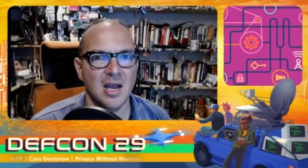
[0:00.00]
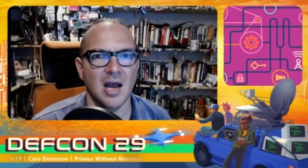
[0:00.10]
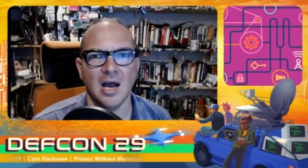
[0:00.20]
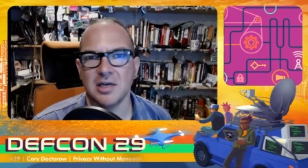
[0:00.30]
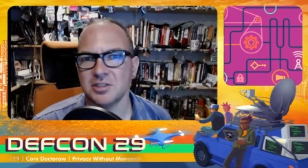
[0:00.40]

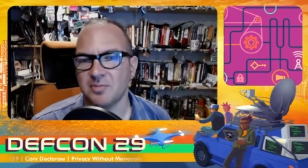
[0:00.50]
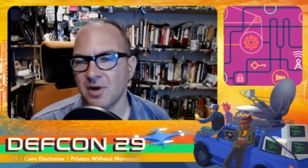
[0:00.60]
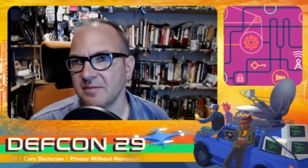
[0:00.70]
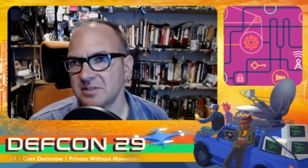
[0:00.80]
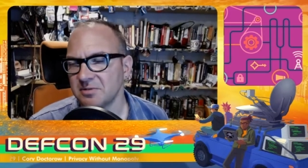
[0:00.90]
to
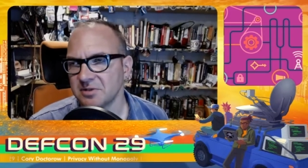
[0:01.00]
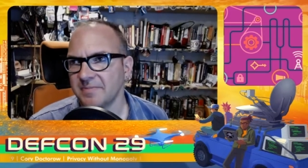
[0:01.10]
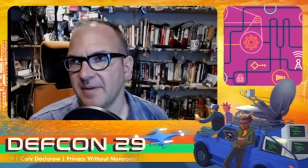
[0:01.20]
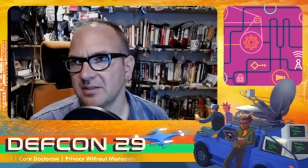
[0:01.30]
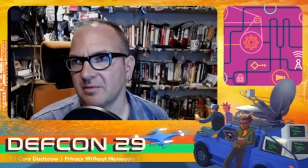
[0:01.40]

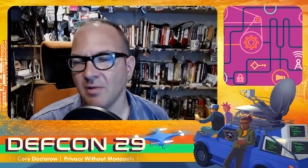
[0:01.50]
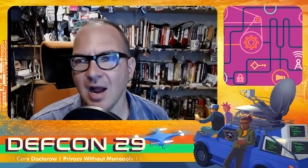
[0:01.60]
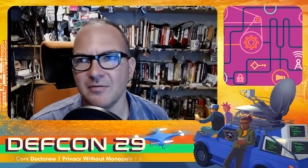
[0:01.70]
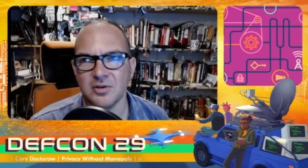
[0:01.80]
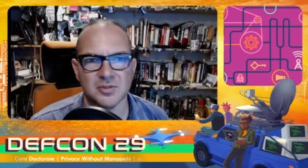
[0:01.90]
privacy-respecting
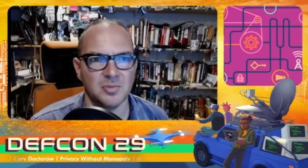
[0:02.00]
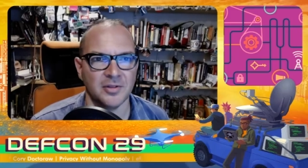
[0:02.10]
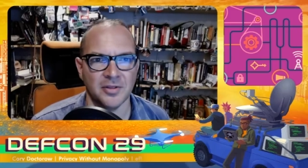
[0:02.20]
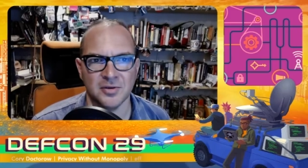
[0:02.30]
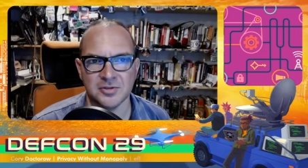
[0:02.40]
rivals,
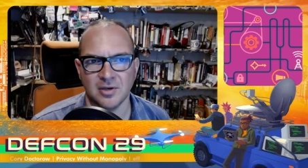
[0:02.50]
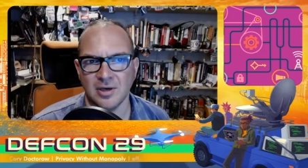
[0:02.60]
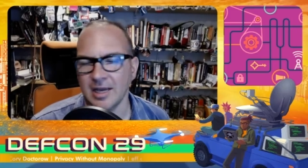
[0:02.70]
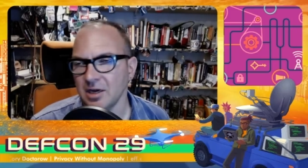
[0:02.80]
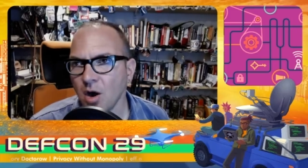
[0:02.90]
whether those are
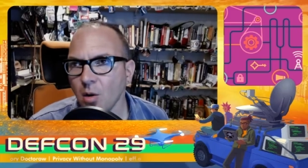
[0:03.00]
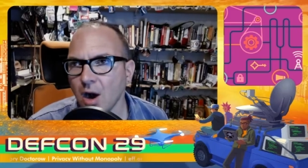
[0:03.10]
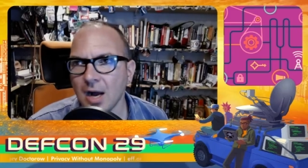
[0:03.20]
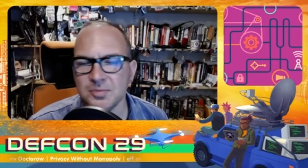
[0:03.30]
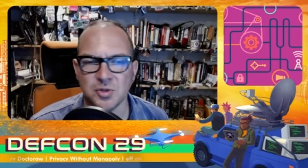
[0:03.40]
like
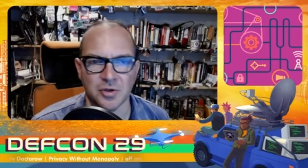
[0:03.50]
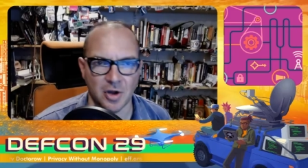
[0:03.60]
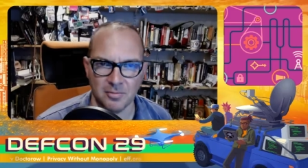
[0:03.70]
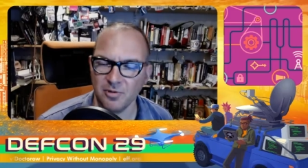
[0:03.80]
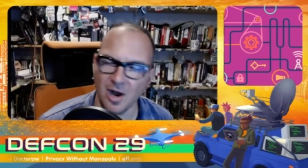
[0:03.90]
co-ops or
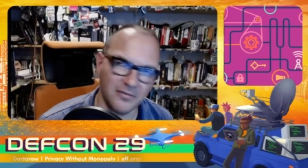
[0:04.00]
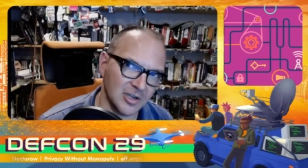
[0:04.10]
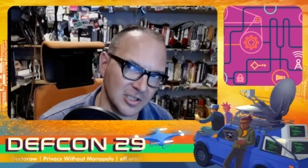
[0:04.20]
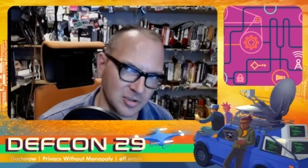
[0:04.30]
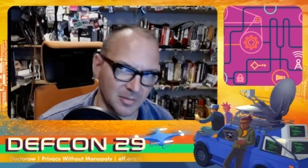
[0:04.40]

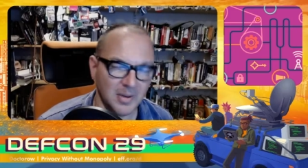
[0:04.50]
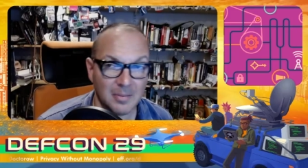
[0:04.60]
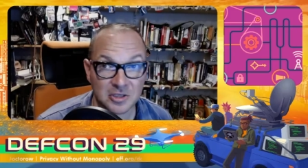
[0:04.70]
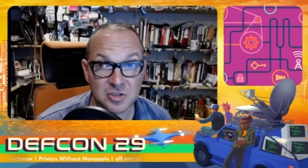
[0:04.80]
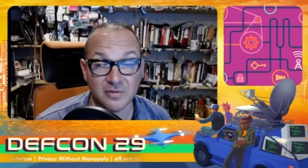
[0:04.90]
nonprofits or
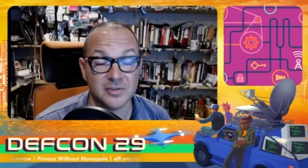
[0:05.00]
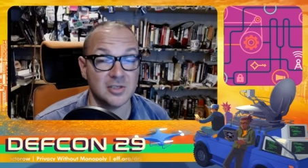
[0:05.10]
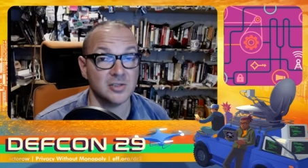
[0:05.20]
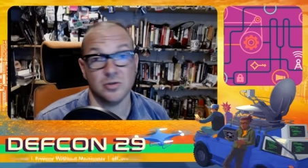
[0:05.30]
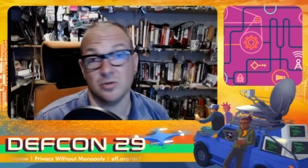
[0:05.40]
public
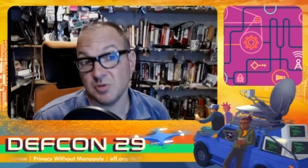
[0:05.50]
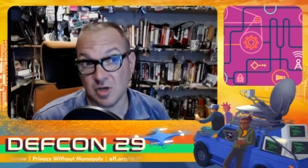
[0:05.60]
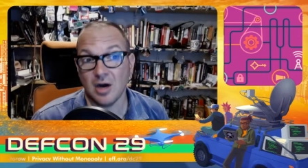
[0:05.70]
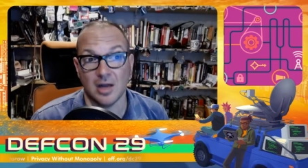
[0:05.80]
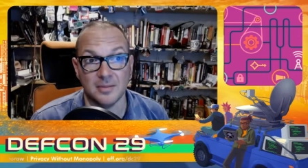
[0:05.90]
services or
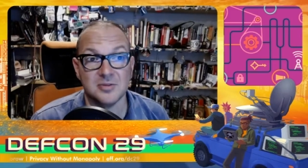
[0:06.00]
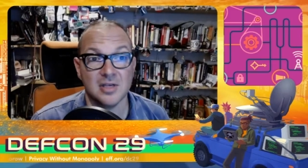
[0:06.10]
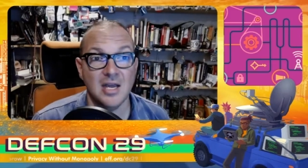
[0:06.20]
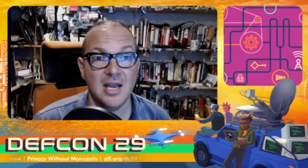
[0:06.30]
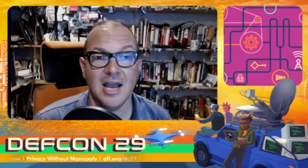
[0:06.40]
startups.
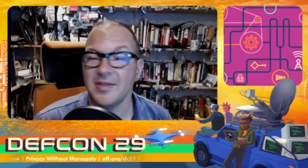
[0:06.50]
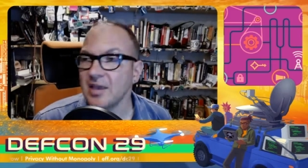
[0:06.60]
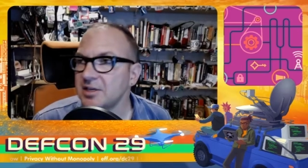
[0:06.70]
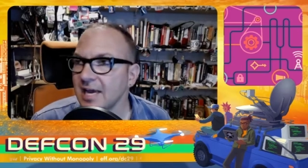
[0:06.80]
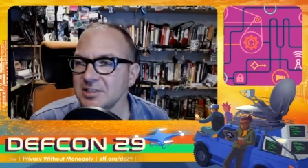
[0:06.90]
And
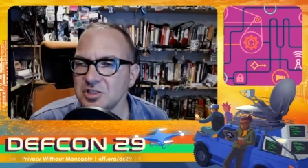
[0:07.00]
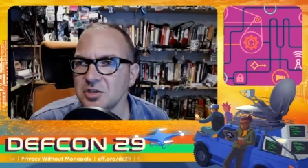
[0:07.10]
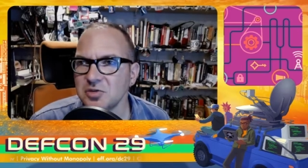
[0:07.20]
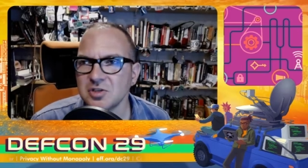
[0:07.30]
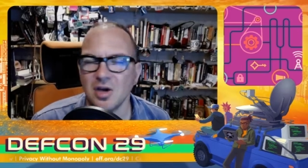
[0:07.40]
they get to
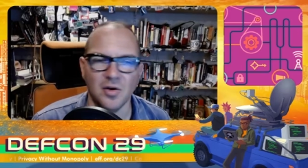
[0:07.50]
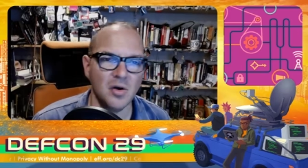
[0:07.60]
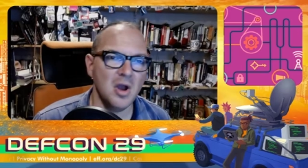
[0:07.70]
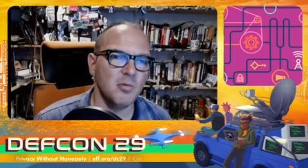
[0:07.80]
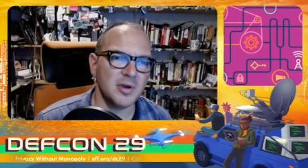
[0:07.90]
do so
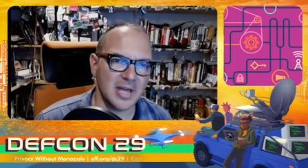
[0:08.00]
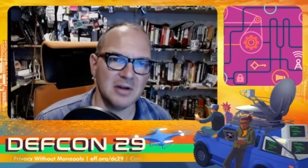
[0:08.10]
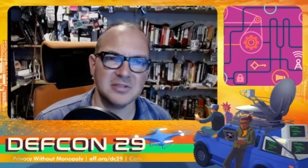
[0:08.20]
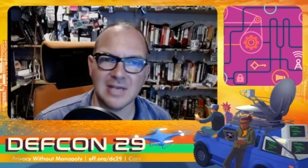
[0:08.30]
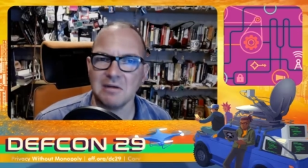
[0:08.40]

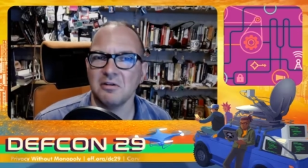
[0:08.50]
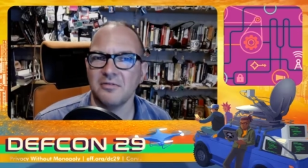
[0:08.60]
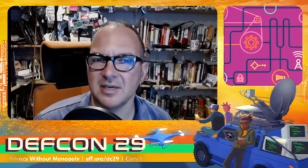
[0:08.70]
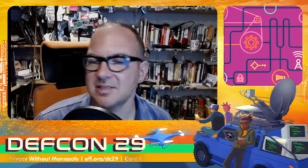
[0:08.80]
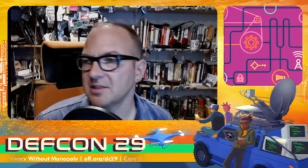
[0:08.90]
without
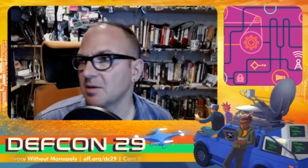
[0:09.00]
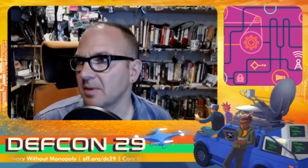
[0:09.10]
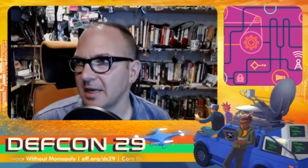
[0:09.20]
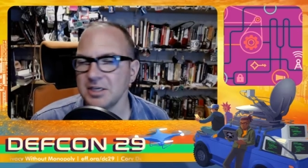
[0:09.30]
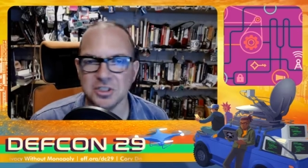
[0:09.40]
sacrificing their
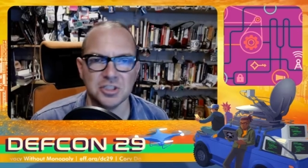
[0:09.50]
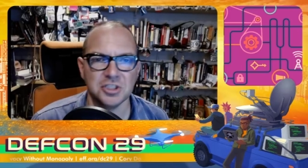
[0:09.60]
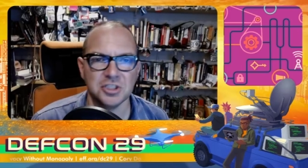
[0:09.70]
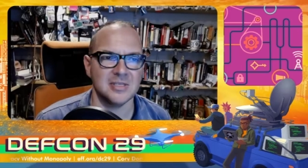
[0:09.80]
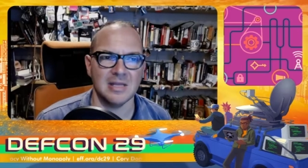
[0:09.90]

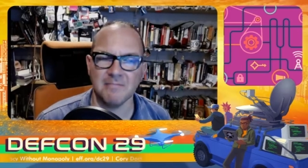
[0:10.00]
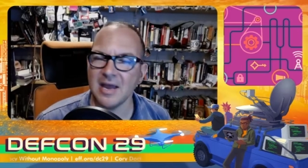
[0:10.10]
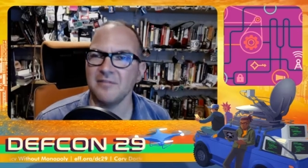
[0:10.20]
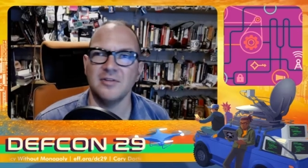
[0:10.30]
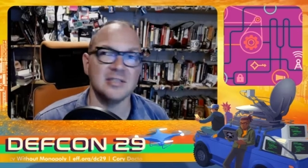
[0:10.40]
relationships and the
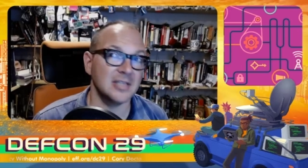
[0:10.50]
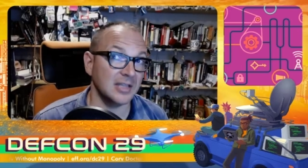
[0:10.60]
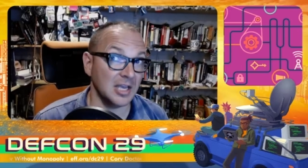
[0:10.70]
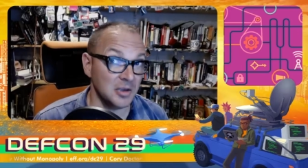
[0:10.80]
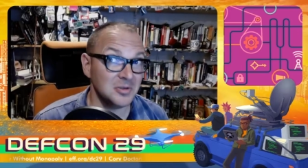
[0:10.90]
benefits that
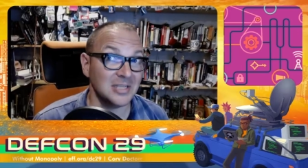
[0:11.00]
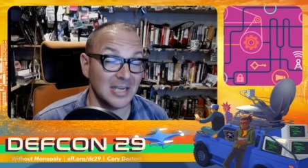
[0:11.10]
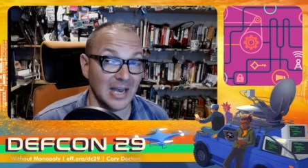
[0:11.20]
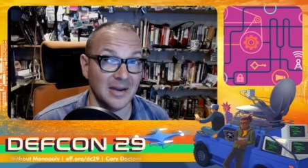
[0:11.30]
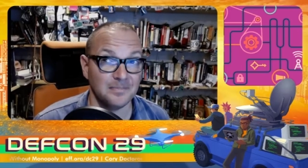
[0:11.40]
they used to
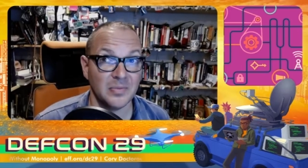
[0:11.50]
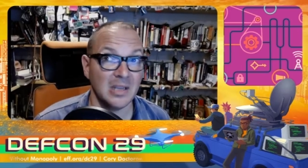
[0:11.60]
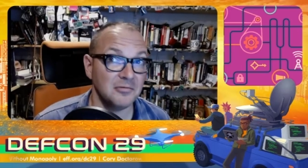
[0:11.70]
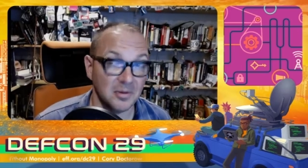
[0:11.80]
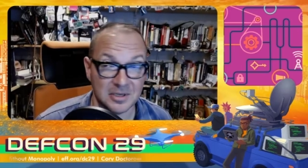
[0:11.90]
get
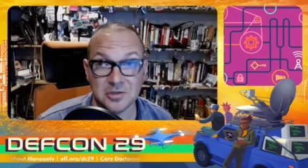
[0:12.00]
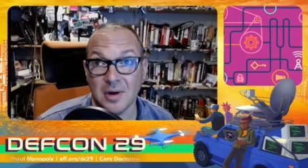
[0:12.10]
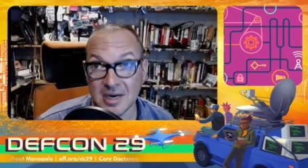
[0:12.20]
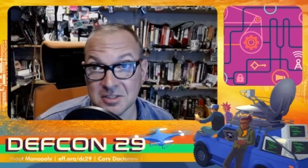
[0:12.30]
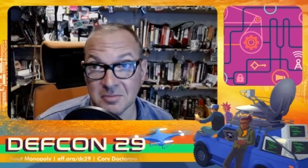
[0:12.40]
from
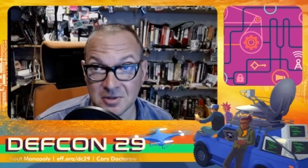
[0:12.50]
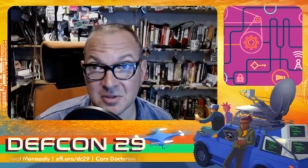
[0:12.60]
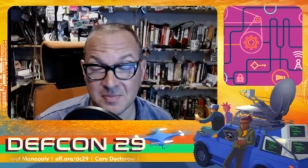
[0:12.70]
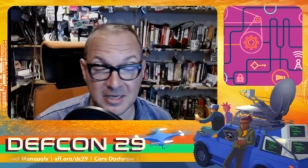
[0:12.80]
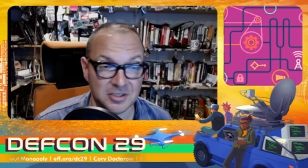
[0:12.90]
interacting with
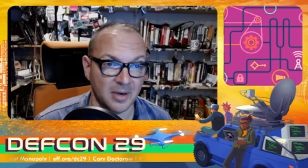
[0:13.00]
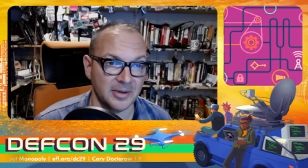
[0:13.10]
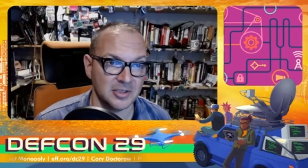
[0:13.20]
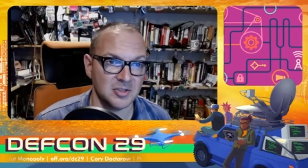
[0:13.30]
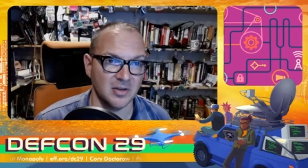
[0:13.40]
those big
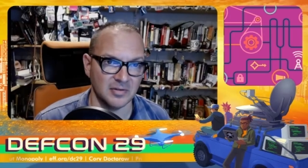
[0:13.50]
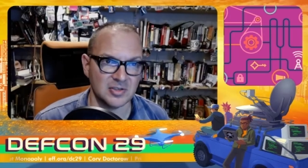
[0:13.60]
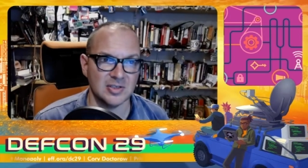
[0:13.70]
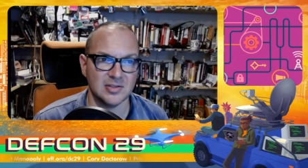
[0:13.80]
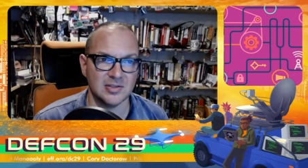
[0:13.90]
dominant
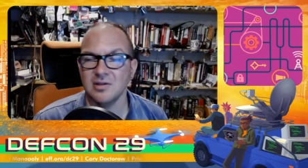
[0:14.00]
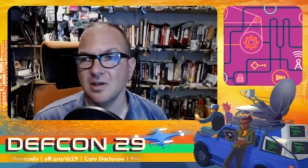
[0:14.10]
services.